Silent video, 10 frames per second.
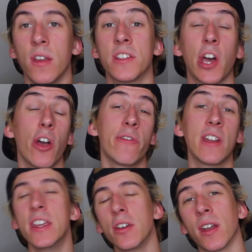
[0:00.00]
so
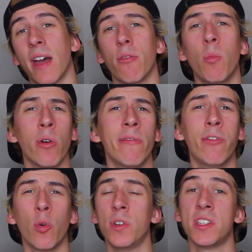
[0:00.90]
hopefully you can have a more
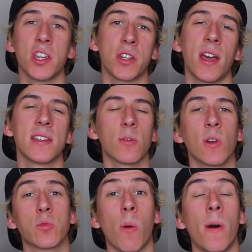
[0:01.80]
informed decision as to
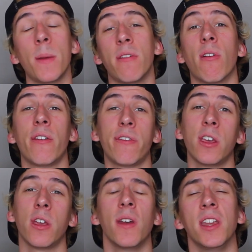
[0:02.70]
which one might be right for
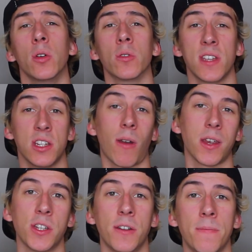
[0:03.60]
you in your
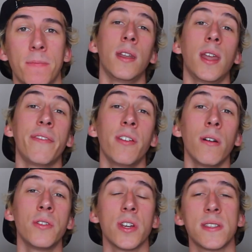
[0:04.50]
situation. Now if you
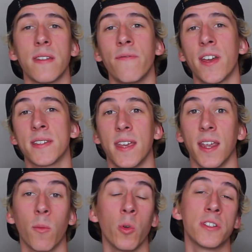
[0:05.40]
are interested in
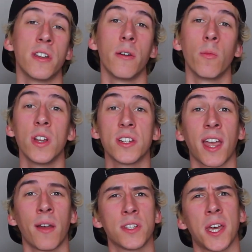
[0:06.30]
investing and want to know which
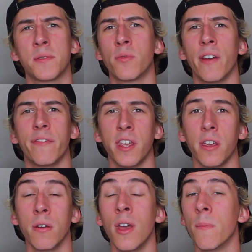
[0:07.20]
account type's right for
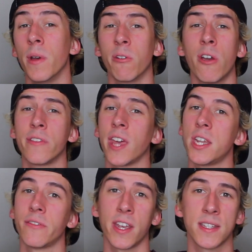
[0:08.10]
you, but you're over the
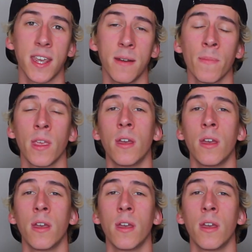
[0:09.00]
age of 18,